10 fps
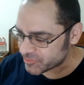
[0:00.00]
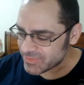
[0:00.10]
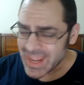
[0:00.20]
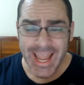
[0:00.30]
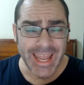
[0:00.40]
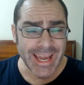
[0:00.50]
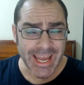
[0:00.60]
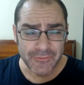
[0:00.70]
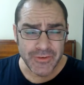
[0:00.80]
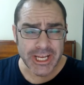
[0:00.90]
And I got
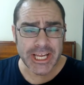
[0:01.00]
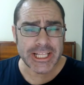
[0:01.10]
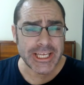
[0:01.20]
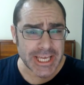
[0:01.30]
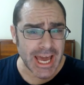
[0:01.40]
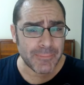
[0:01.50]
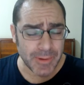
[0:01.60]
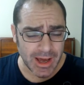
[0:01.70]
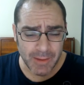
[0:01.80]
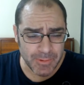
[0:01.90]
to fucking clean up
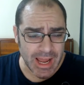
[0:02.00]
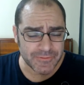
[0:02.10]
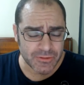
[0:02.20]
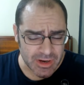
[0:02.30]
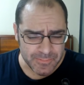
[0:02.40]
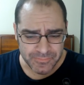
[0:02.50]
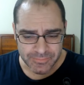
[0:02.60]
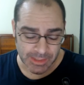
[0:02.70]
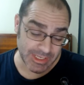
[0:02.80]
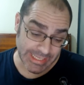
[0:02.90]
after them?
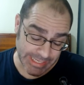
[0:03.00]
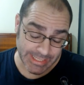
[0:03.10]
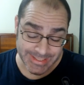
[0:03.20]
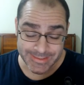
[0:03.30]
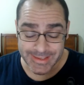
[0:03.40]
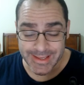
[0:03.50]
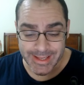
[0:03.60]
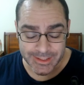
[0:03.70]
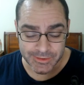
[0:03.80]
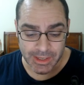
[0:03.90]
I mean, again, you got
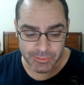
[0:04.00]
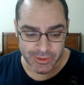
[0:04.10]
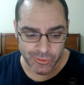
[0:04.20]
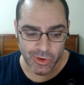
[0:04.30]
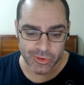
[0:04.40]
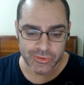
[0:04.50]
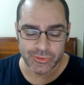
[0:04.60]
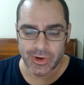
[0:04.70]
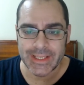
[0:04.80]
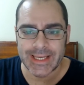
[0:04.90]
to do that with a dog too,
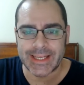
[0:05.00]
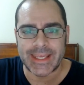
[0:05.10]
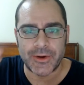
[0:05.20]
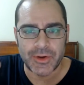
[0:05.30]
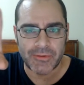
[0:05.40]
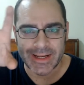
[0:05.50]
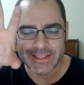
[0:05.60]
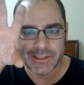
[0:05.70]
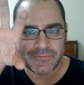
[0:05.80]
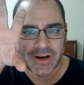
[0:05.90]
right? You got to carry around a
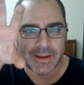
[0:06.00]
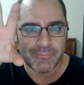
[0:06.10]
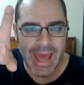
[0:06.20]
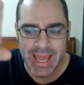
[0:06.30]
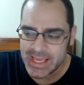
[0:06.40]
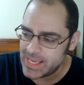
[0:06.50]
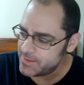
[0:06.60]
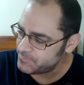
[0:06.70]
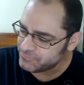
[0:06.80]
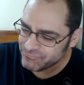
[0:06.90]
little fucking baggie
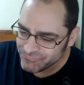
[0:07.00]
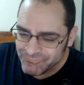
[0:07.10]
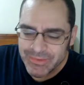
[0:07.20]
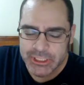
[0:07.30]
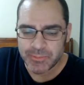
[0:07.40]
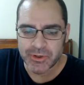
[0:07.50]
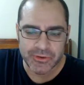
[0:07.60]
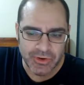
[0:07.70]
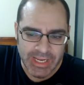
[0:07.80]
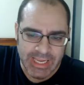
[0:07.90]
that you put on
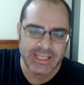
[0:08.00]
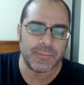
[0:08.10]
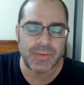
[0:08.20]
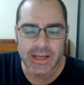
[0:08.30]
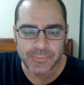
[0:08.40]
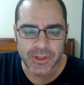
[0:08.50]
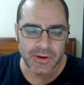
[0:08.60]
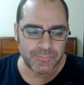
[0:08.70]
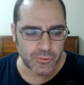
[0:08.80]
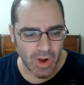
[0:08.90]
your hand and pick up their
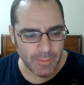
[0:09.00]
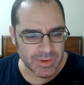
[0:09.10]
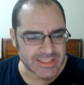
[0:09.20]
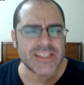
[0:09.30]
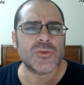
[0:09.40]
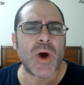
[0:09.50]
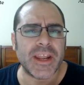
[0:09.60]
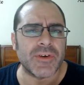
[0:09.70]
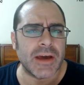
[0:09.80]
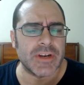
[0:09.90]
droppings. This is why I
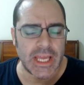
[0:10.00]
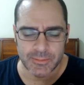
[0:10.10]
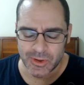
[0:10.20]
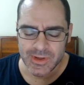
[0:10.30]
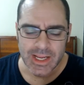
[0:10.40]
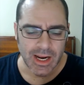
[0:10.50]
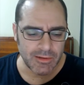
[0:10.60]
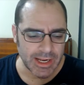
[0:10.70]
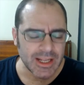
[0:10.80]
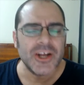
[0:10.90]
don't have an animal, all
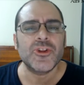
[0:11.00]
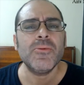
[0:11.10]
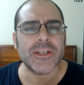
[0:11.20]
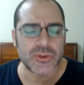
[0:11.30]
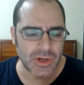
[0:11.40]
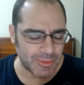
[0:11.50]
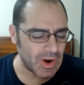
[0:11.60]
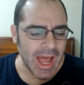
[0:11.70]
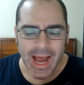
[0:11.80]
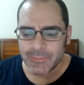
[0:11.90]
right? Too much trouble.
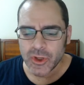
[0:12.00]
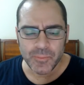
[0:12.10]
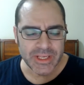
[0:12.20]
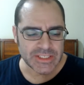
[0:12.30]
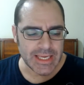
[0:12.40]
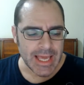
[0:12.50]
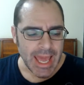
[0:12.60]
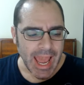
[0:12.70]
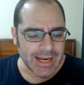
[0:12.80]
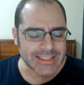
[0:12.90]
I'm too busy,
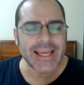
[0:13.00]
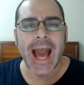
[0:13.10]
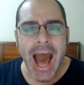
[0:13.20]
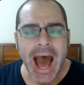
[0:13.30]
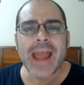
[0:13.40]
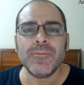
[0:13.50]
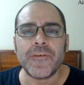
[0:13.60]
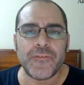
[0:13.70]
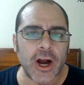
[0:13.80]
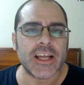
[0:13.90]
and it's like I'm the
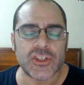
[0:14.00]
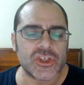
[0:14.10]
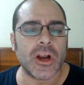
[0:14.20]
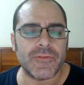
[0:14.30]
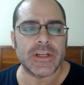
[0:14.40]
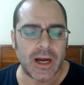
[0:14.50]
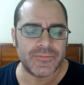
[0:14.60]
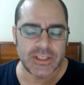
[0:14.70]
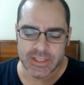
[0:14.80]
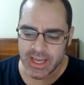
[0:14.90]
fucking servant of
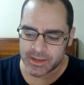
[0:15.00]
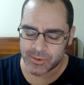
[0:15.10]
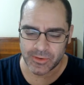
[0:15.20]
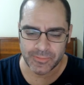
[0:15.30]
this animal.